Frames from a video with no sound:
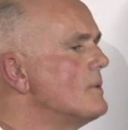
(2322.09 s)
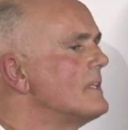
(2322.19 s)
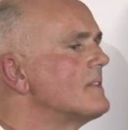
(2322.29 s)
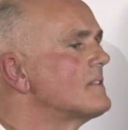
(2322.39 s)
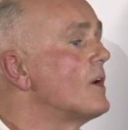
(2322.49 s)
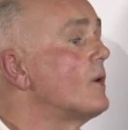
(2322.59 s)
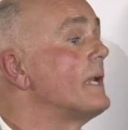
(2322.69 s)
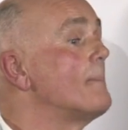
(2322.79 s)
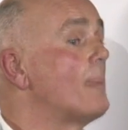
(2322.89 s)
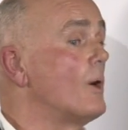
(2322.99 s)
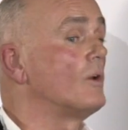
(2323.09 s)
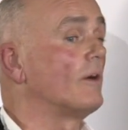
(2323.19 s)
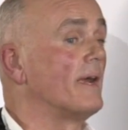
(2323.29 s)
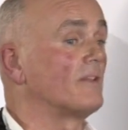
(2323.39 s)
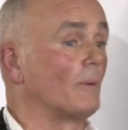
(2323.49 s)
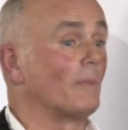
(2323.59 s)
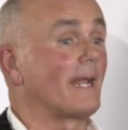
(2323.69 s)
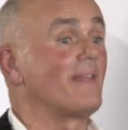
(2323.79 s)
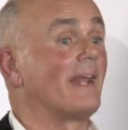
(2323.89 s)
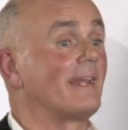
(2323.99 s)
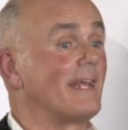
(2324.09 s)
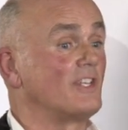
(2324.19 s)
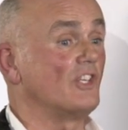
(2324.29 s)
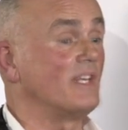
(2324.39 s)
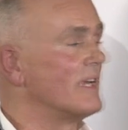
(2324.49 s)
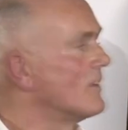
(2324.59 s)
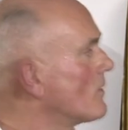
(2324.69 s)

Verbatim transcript: It's totally polarizing, but I think they're genius.